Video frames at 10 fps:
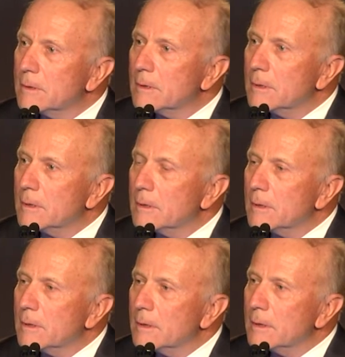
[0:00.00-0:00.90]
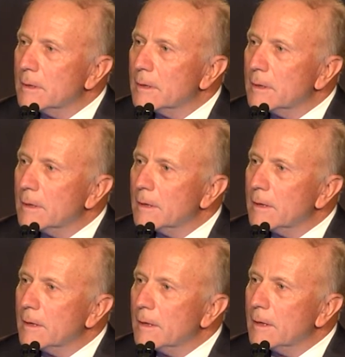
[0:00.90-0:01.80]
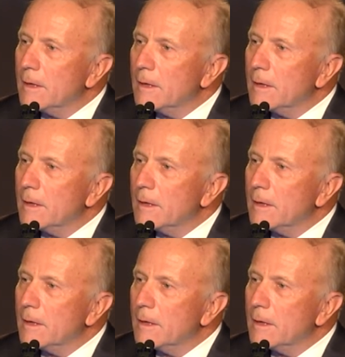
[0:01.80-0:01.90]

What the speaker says: Nothing is said.